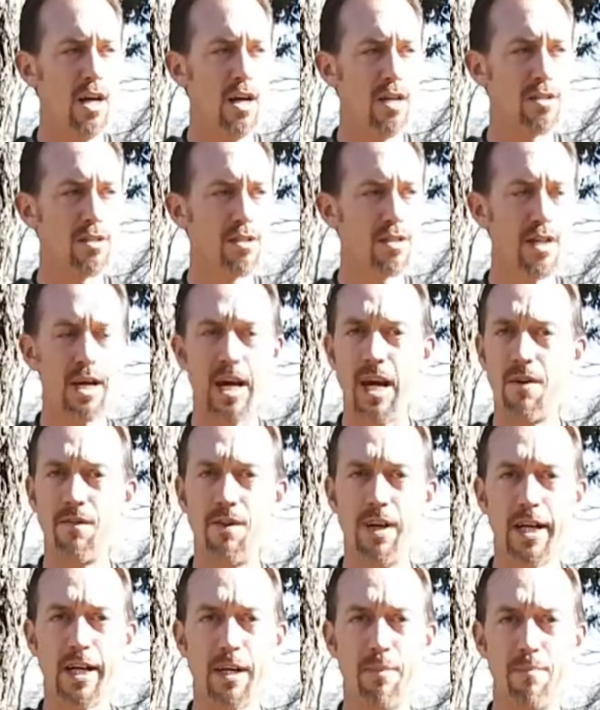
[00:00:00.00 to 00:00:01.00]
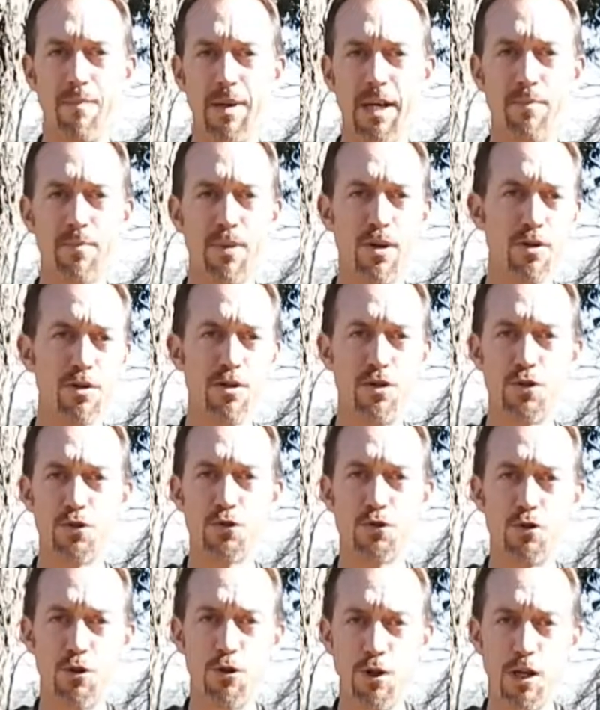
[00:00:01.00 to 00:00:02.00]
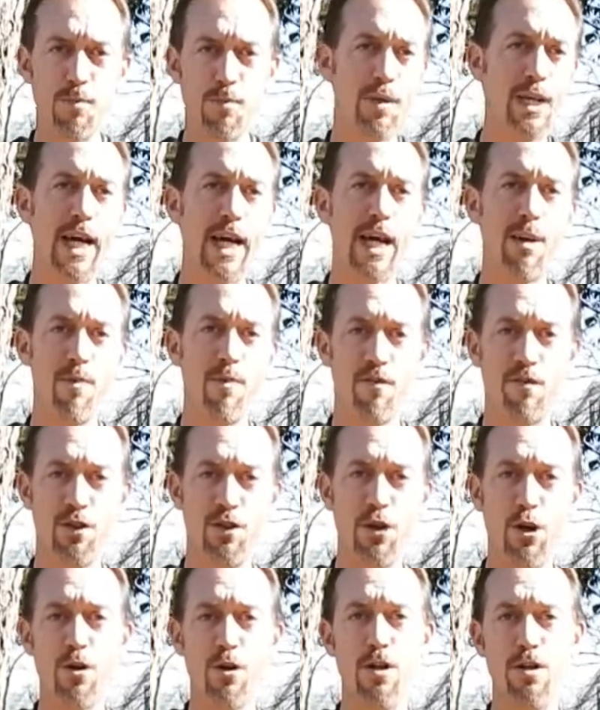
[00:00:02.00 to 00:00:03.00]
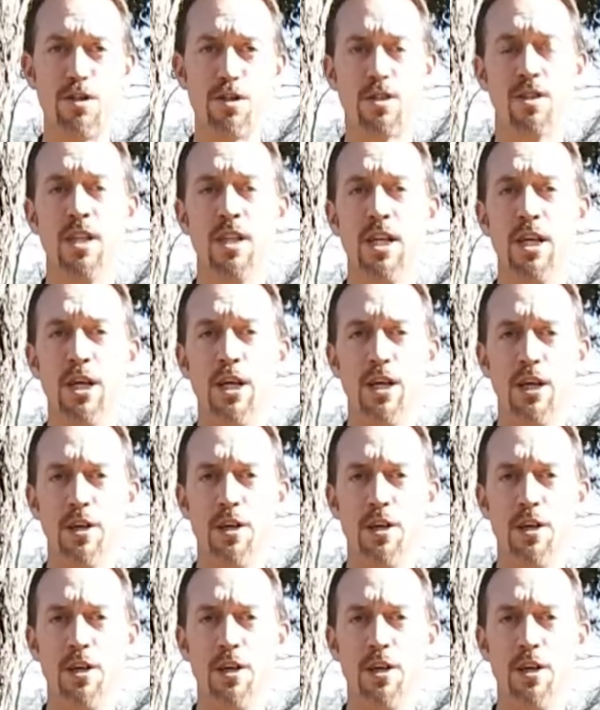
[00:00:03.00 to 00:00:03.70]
It's kind of like a big person's grown-up game of darts.